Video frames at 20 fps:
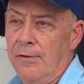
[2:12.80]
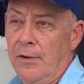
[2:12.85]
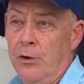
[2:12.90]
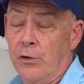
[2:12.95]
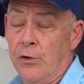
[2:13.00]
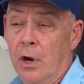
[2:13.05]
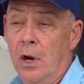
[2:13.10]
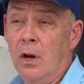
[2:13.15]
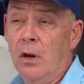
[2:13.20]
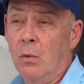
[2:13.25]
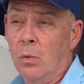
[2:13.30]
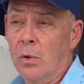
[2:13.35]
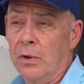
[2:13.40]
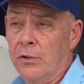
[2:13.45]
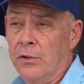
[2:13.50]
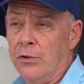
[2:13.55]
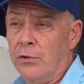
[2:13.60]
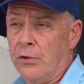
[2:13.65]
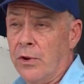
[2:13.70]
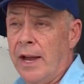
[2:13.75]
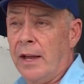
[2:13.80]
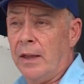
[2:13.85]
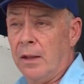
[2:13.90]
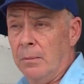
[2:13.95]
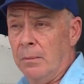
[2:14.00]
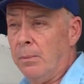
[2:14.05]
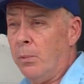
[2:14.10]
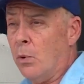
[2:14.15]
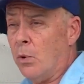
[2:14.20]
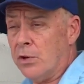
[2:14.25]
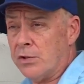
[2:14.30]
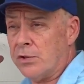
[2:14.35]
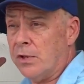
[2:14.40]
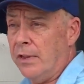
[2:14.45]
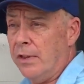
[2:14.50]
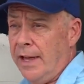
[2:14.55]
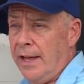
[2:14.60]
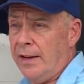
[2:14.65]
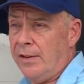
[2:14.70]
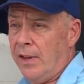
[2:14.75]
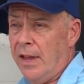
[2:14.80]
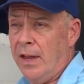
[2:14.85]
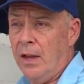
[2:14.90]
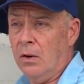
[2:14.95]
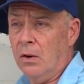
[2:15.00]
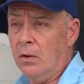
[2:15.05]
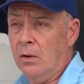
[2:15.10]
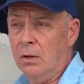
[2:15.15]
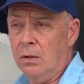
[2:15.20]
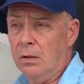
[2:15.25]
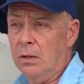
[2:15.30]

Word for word: If a drone were to strike a portion of that tail